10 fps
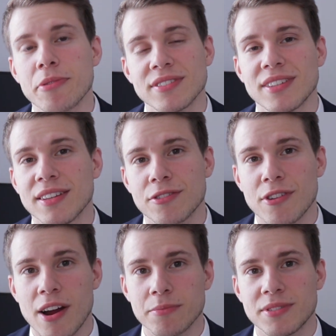President
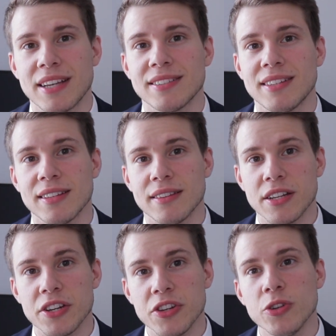Trump says that
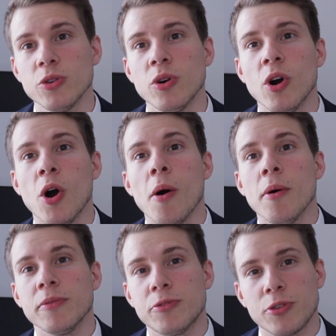the new
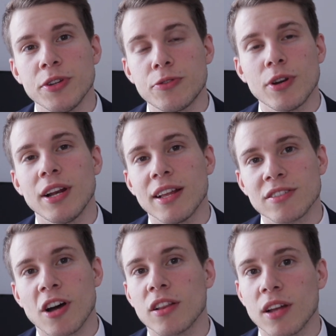$3
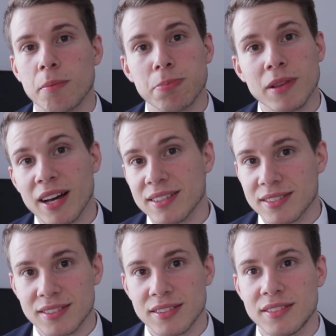trillion
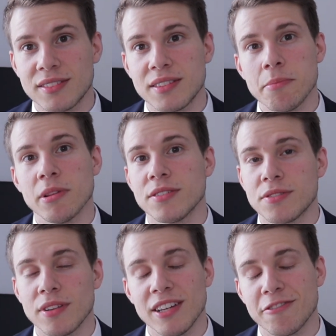plus
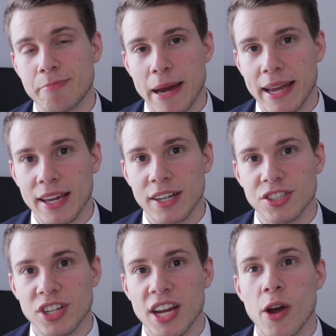stimulus relief
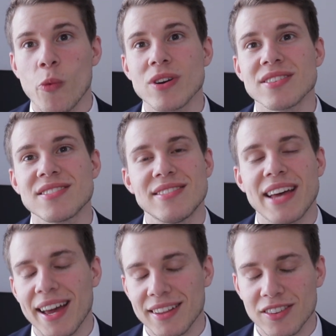package was
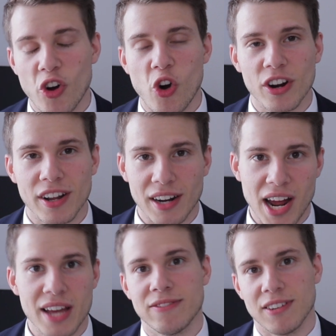dead on
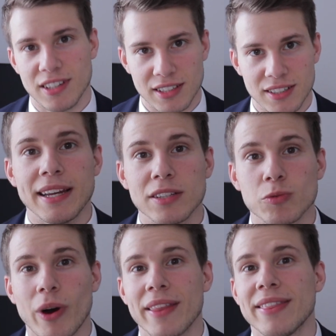arrival. It is
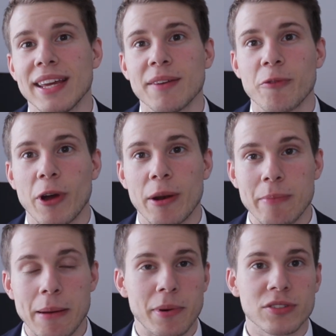one thing when
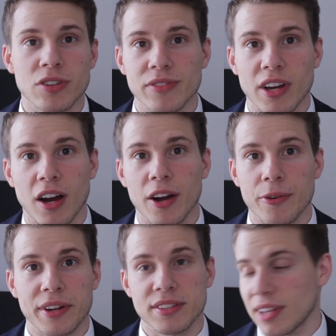members of the
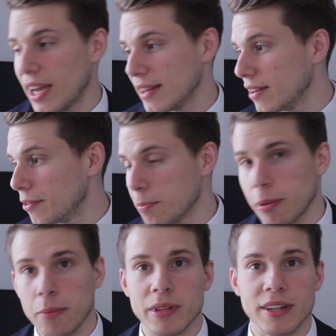Congress, either
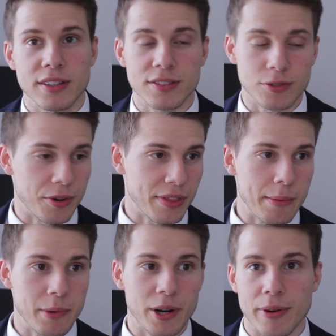Republicans or
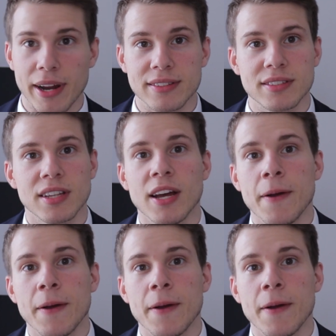Democrats,